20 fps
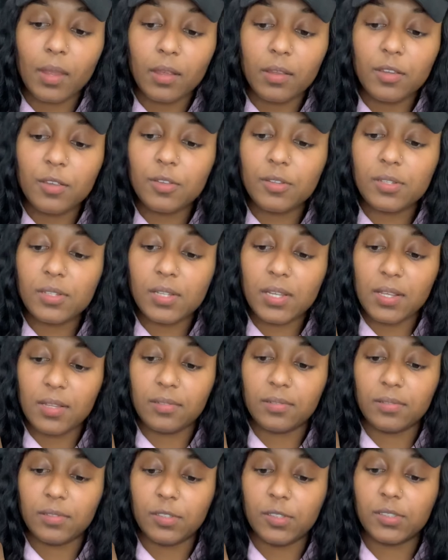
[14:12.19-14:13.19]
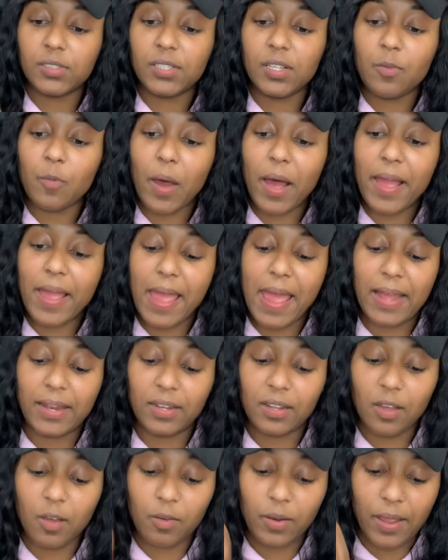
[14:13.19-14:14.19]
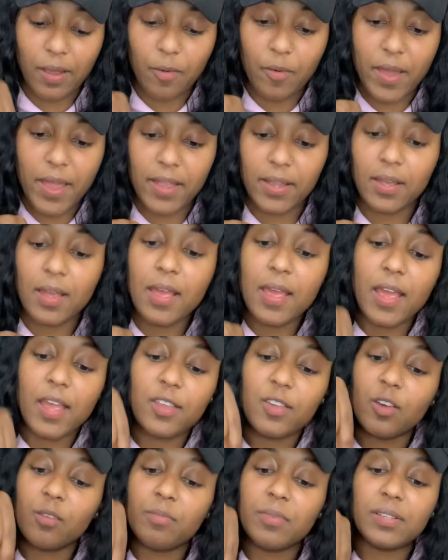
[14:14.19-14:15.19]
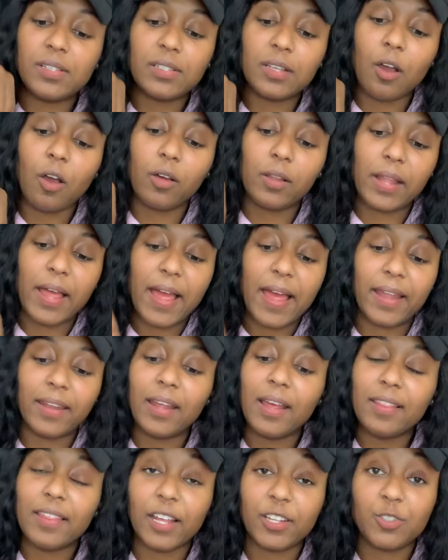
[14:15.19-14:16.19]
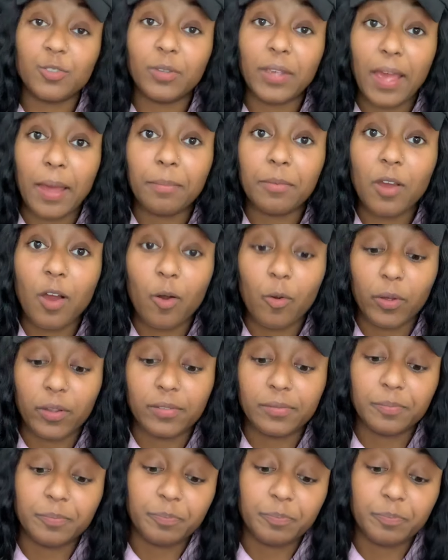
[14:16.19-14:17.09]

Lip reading: You'll see. You'll see why it had to go that way. And you'll be so glad that you kept going.